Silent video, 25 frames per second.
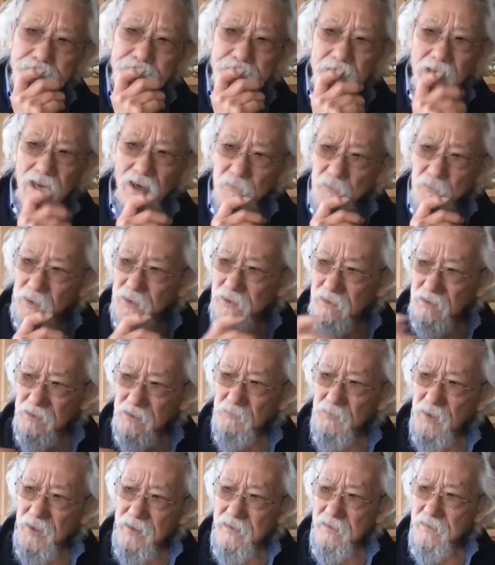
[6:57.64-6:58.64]
I wonder
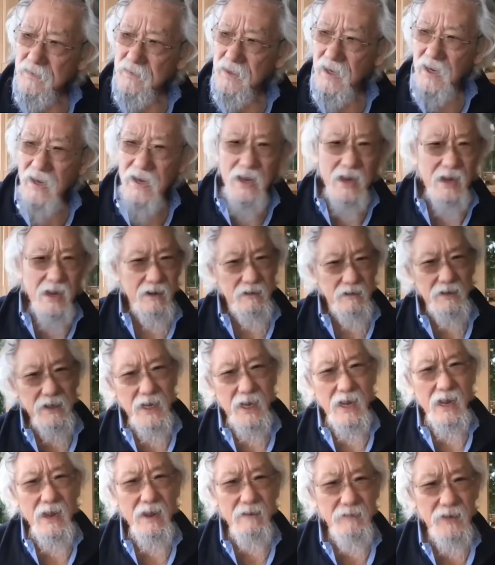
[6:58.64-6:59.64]
whether the herring
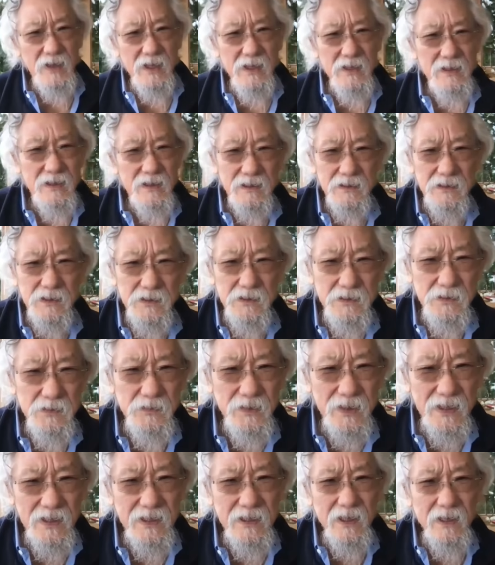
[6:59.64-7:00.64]
have anything to do
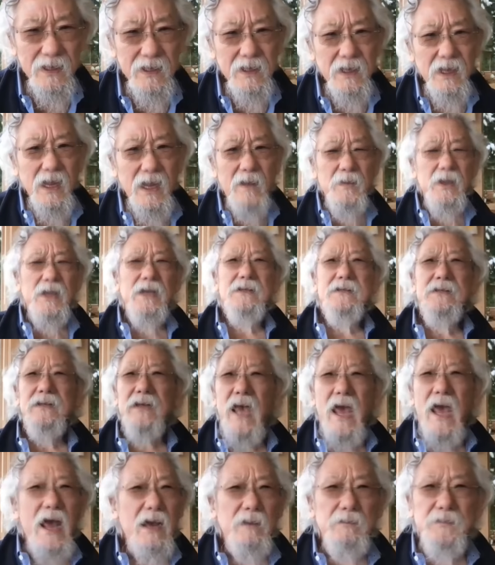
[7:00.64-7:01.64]
with it. I mean, it's
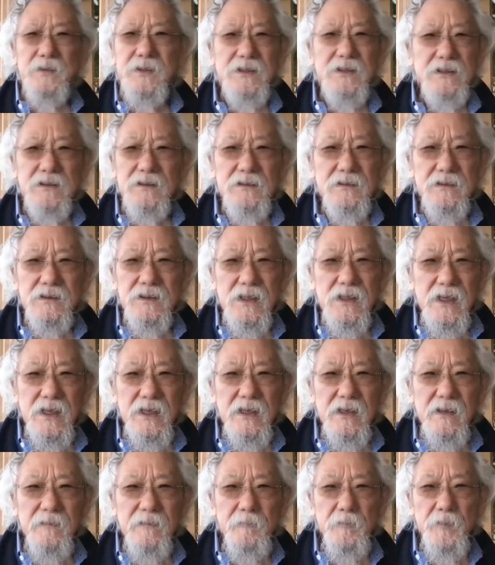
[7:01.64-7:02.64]

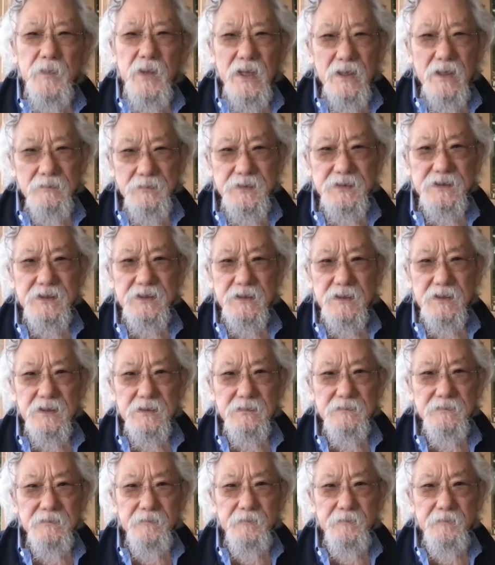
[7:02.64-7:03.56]
absolutely absurd.